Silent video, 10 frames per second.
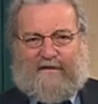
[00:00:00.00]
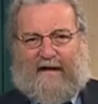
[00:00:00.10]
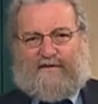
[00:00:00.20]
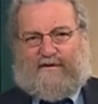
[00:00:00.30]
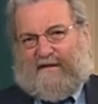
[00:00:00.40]

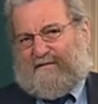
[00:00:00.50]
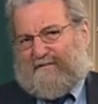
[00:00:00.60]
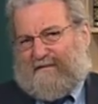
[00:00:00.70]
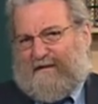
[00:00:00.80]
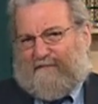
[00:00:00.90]
not
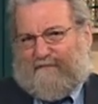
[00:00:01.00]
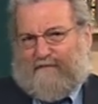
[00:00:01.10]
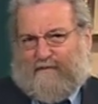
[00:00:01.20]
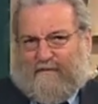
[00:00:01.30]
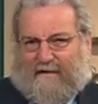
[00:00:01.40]
just if
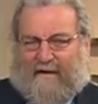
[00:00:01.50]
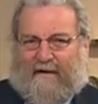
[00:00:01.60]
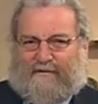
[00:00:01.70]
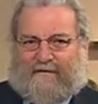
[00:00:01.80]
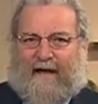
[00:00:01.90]
you're a
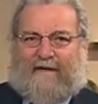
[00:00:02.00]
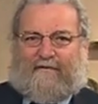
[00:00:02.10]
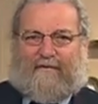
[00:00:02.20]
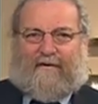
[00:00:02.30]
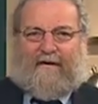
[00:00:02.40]

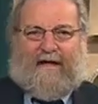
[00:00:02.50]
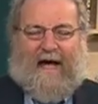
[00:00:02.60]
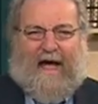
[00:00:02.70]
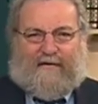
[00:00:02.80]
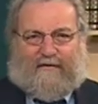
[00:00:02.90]
hunter-gatherer
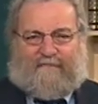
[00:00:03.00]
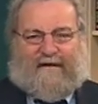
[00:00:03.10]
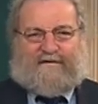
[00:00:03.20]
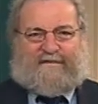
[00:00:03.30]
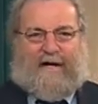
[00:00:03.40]
and you're a
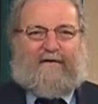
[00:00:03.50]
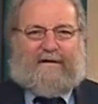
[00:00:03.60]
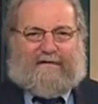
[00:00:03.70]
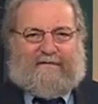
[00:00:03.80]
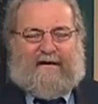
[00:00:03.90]

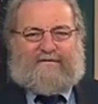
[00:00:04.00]
vegetarian,